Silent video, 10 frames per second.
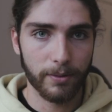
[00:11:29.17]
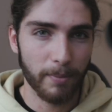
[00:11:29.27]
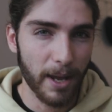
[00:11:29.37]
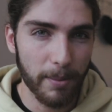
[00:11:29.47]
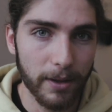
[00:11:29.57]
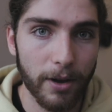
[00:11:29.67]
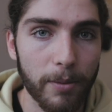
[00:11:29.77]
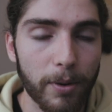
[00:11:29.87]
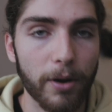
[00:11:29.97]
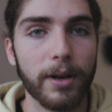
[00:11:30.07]
maybe the
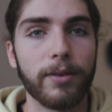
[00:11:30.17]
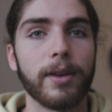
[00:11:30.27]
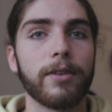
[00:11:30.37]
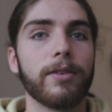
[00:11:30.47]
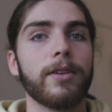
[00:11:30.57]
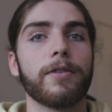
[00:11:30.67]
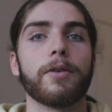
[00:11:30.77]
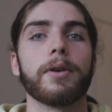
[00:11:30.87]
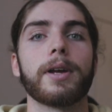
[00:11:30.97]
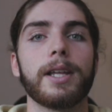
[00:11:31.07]
GoPro and accessories if I
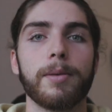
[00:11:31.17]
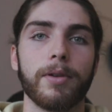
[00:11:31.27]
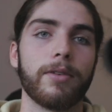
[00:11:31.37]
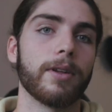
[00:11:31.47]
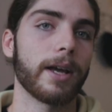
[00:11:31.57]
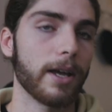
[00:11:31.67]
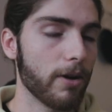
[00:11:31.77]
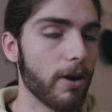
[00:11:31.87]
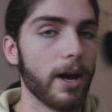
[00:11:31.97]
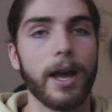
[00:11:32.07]
want to clip it to like a
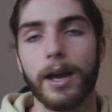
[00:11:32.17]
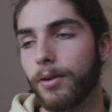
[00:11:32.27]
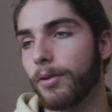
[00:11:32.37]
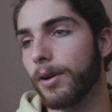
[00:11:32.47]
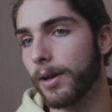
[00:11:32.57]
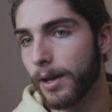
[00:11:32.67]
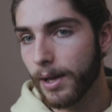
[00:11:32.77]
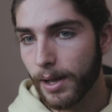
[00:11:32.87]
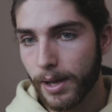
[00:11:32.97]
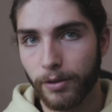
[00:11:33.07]
kayak, or
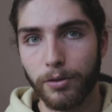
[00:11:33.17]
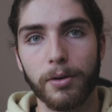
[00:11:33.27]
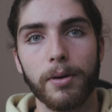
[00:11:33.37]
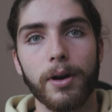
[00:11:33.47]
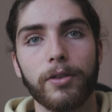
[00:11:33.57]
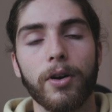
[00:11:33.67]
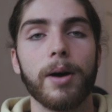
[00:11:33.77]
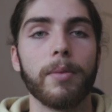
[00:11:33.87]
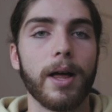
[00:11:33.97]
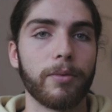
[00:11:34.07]
do a
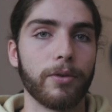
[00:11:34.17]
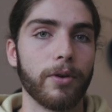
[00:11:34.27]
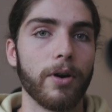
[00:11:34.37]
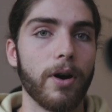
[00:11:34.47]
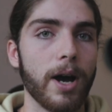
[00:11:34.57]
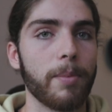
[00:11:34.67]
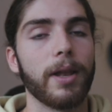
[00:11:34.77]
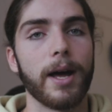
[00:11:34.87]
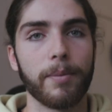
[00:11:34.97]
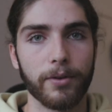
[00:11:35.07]
time lapse or a
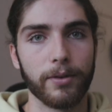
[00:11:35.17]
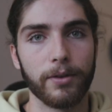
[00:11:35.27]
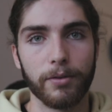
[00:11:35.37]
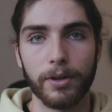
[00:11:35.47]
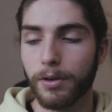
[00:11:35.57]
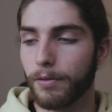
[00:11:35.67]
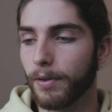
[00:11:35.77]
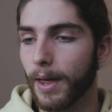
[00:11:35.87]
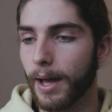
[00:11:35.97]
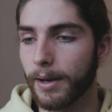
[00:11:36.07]
hyperlapse, because it's really good
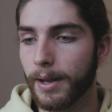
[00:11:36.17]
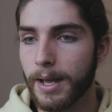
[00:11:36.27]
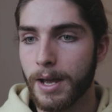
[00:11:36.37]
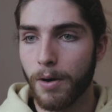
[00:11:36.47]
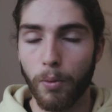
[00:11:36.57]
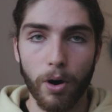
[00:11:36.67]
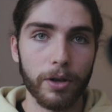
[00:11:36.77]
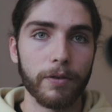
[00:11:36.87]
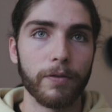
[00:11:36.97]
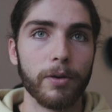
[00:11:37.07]
for that while
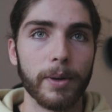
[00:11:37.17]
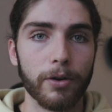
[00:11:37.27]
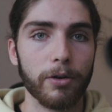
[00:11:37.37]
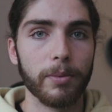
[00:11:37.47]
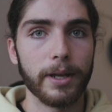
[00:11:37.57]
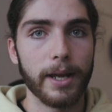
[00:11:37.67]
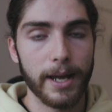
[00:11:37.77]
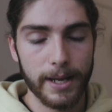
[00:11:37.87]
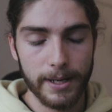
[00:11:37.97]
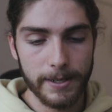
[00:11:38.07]
you're filming normally.
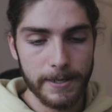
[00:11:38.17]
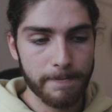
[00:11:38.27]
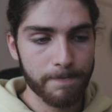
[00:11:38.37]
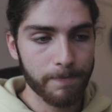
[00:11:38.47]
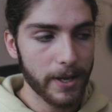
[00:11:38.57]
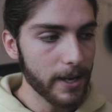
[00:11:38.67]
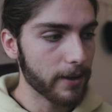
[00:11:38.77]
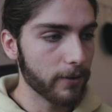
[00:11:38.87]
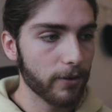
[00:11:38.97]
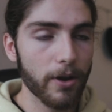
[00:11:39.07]
And
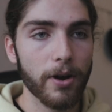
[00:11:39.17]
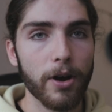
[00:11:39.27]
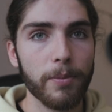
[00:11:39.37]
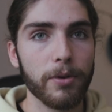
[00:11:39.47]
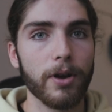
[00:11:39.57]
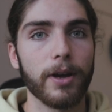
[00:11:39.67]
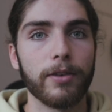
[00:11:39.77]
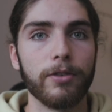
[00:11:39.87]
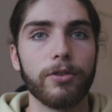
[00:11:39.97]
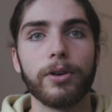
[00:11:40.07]
yeah, so I hope you guys
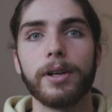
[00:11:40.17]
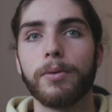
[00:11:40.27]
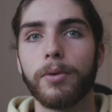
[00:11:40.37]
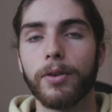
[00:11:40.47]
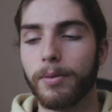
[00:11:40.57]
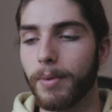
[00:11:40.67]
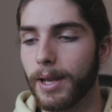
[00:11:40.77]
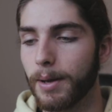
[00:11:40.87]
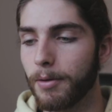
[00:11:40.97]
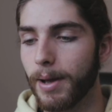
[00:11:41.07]
enjoyed what's in my
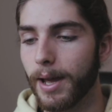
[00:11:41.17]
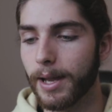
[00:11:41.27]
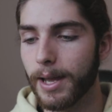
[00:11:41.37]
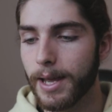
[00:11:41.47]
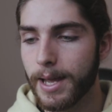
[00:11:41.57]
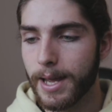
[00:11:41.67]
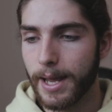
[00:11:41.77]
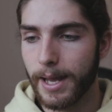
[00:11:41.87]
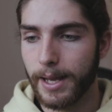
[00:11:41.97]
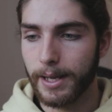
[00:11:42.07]
camera bag,
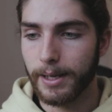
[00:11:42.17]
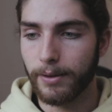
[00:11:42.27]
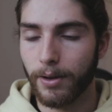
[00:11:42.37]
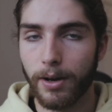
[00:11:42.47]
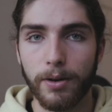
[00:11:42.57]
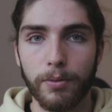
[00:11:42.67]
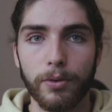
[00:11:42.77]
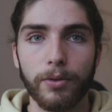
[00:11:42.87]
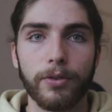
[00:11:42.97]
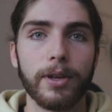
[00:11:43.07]
and I
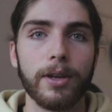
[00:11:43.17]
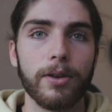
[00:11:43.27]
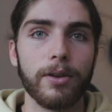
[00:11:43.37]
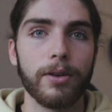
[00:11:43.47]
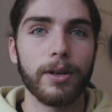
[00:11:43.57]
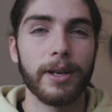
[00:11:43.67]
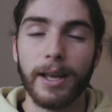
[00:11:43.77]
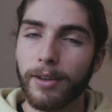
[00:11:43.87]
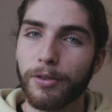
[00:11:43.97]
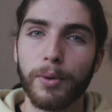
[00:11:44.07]
will see you
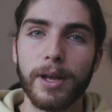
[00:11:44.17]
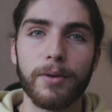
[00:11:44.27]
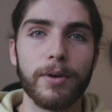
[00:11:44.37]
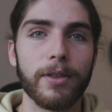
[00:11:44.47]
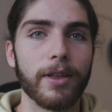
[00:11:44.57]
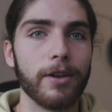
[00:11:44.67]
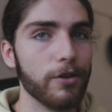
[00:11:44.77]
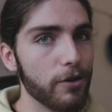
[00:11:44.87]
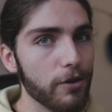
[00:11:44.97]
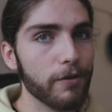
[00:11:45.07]
next week with a
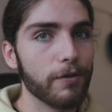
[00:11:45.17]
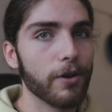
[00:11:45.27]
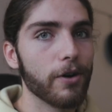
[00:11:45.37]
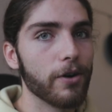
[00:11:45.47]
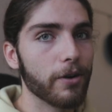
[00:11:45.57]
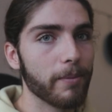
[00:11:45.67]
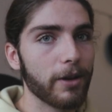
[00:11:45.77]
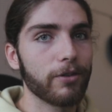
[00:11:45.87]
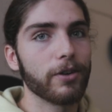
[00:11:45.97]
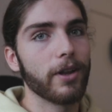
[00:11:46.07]
new vlog.
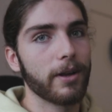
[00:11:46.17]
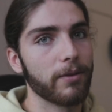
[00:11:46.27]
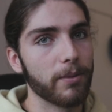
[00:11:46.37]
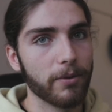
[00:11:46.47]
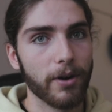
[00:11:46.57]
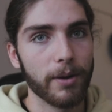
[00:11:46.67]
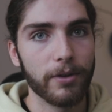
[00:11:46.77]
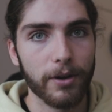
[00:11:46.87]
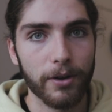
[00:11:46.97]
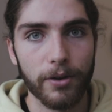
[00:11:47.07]
Make sure you like and subscribe
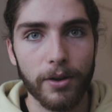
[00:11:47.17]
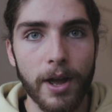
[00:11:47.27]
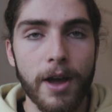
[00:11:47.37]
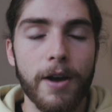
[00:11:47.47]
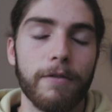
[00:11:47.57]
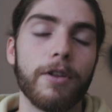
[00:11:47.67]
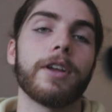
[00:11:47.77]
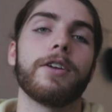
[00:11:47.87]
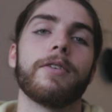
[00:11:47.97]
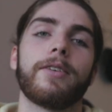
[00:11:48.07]
to
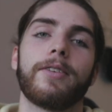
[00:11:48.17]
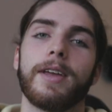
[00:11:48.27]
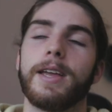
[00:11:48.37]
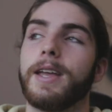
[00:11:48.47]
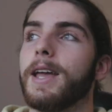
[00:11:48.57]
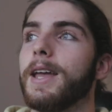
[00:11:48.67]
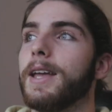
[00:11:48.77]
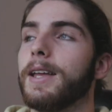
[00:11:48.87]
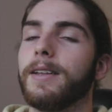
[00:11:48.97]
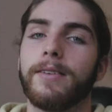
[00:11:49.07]
Vlogging USC,
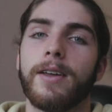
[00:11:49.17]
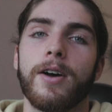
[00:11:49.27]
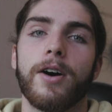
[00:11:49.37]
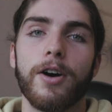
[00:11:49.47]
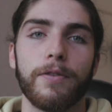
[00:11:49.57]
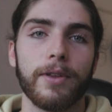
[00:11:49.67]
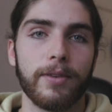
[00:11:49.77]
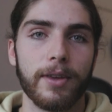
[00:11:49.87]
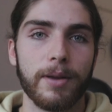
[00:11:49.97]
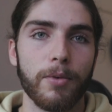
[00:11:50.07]
and hopefully
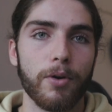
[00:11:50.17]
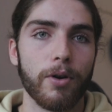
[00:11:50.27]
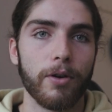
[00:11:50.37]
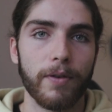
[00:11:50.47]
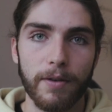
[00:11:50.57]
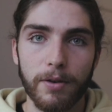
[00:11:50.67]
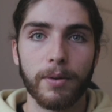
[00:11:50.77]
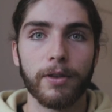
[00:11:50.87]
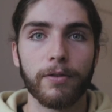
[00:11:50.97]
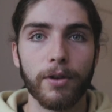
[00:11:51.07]
see more of
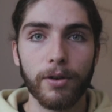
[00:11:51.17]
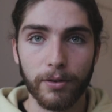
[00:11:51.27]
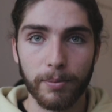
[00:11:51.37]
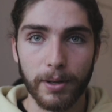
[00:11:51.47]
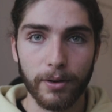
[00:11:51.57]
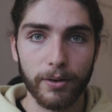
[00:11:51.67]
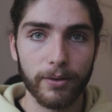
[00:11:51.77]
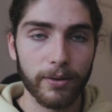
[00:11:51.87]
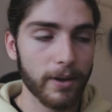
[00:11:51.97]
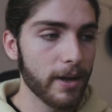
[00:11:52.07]
everyone's vlogs,
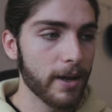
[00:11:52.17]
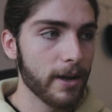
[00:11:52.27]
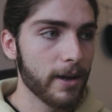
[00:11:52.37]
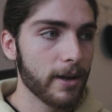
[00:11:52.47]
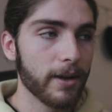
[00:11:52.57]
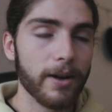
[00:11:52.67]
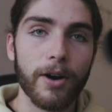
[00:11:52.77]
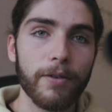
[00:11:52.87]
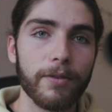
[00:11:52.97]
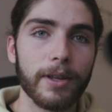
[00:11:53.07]
because
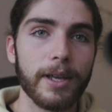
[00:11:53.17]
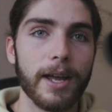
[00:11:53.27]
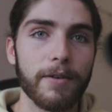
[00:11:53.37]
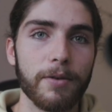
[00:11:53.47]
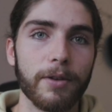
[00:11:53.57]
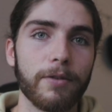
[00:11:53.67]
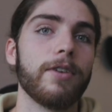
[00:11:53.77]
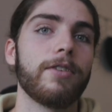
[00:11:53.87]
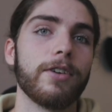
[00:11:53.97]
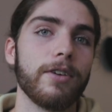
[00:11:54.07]
hopefully everyone's
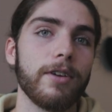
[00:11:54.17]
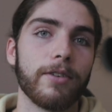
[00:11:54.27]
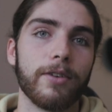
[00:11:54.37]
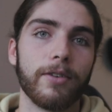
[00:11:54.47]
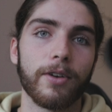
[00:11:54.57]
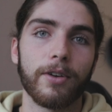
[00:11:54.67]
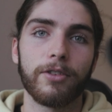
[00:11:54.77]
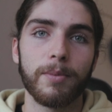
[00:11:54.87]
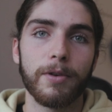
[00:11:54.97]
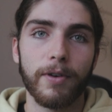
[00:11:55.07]
finishing uni soon, so it
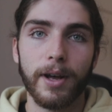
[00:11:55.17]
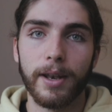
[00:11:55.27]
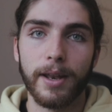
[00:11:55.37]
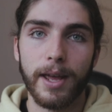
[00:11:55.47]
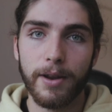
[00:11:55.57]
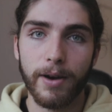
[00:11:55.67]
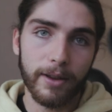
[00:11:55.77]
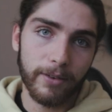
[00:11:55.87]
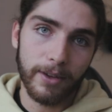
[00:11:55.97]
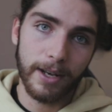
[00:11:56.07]
should be fun.
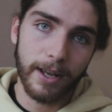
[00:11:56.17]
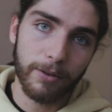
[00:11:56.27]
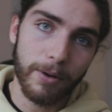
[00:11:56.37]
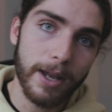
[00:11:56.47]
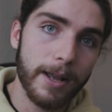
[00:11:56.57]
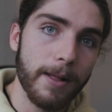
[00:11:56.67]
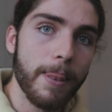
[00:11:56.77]
Anyway, see you next week.